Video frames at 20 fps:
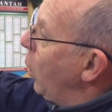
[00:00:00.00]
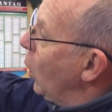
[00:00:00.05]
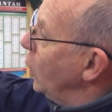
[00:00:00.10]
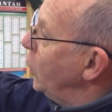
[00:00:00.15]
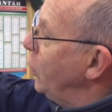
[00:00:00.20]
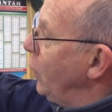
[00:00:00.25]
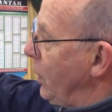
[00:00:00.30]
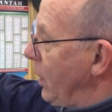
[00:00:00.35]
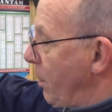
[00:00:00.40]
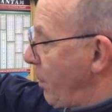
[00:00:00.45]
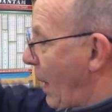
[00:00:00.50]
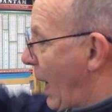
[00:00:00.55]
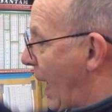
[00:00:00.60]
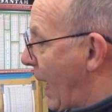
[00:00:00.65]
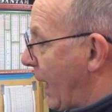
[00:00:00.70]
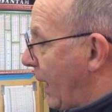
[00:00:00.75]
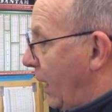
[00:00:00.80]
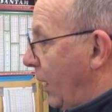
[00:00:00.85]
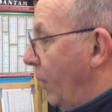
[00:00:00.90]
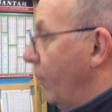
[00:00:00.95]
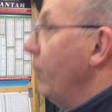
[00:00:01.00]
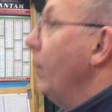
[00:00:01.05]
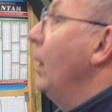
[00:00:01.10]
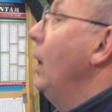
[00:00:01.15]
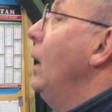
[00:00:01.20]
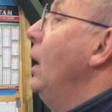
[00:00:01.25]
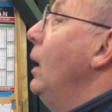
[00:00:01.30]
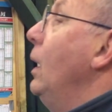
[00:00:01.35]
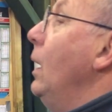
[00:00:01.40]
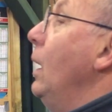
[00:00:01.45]
washer at the back
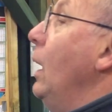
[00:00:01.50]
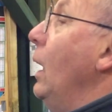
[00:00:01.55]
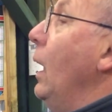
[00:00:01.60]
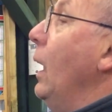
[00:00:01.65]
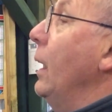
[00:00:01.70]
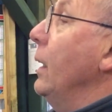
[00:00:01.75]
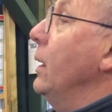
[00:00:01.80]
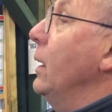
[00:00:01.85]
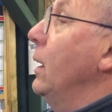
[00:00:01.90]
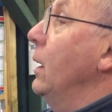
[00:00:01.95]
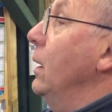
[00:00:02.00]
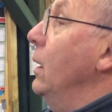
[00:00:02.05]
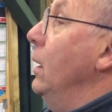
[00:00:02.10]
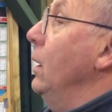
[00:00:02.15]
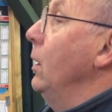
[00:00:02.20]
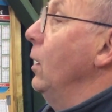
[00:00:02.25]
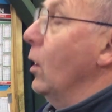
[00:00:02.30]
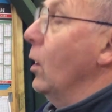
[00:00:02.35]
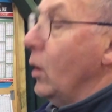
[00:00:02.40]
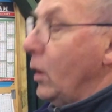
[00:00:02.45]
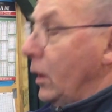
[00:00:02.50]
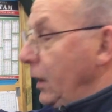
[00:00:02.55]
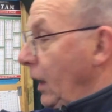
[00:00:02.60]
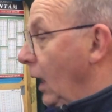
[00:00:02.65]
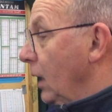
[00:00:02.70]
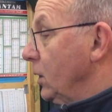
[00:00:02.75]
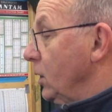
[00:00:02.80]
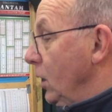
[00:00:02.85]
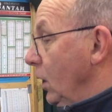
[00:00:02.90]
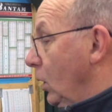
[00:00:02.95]
and a lock
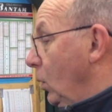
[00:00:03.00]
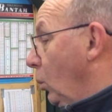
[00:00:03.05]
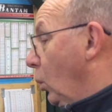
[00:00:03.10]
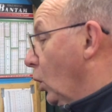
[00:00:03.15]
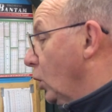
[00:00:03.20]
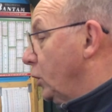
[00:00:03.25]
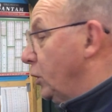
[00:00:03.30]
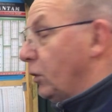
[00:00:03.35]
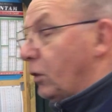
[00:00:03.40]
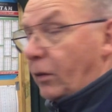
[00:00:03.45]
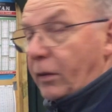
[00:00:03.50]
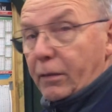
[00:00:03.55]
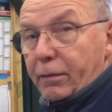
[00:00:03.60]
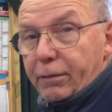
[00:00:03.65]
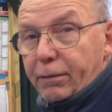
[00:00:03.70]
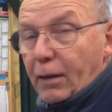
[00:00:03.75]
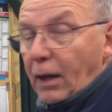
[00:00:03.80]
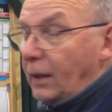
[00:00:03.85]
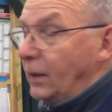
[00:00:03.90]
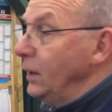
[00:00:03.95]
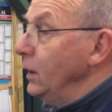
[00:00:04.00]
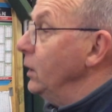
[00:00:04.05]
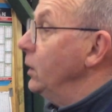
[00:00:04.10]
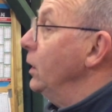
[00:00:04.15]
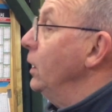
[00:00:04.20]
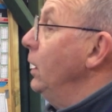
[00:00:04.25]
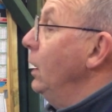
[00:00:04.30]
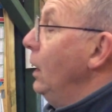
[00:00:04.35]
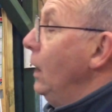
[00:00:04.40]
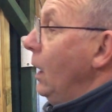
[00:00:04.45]
nut and washer on the
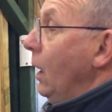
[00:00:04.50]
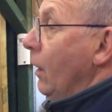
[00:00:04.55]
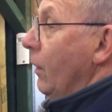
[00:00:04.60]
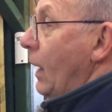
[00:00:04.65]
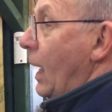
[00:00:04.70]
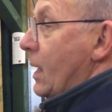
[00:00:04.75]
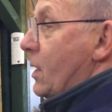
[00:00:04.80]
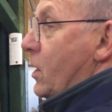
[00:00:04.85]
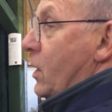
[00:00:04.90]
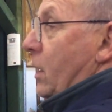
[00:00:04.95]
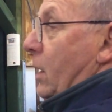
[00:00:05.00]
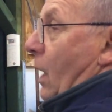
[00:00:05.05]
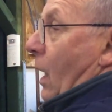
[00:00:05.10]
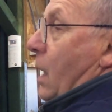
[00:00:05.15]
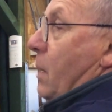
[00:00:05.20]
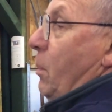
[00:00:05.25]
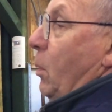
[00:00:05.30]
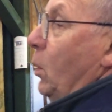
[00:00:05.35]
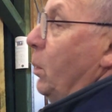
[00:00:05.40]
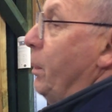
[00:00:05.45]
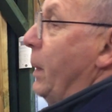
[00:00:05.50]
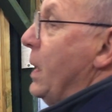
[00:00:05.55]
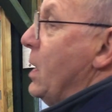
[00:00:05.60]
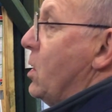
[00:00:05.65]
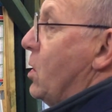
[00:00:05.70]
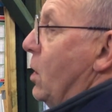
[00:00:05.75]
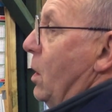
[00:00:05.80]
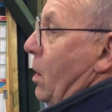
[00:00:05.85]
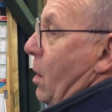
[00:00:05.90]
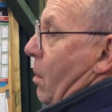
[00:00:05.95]
front. That's enabled me
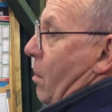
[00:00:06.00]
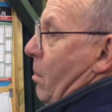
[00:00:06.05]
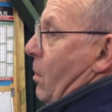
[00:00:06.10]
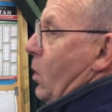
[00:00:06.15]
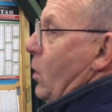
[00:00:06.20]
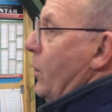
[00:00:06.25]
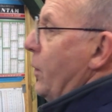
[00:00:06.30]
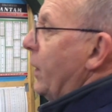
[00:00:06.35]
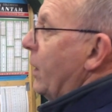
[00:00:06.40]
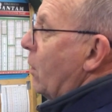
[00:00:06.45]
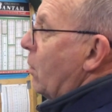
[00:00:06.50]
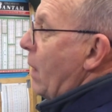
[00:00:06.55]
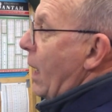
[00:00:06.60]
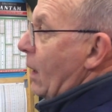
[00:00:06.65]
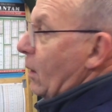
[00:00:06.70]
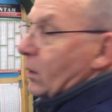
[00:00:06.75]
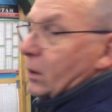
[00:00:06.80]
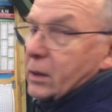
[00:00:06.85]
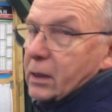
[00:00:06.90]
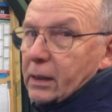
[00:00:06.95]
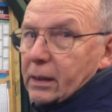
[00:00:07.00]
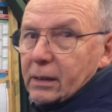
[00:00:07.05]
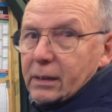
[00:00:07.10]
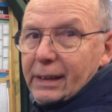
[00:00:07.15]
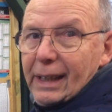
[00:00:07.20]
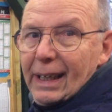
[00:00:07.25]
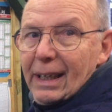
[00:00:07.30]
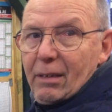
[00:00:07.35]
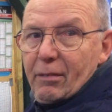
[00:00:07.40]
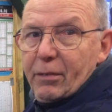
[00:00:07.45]
to move it around to
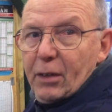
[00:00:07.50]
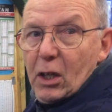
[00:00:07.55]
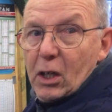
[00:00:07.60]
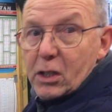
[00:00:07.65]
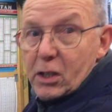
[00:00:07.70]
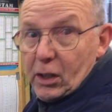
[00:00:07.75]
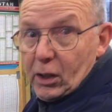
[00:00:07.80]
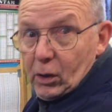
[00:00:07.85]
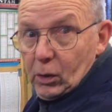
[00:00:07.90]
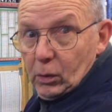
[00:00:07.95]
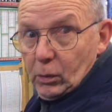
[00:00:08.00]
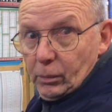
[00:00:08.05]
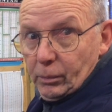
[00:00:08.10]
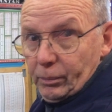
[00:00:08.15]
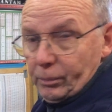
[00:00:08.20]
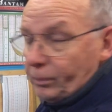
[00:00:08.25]
get it vertical.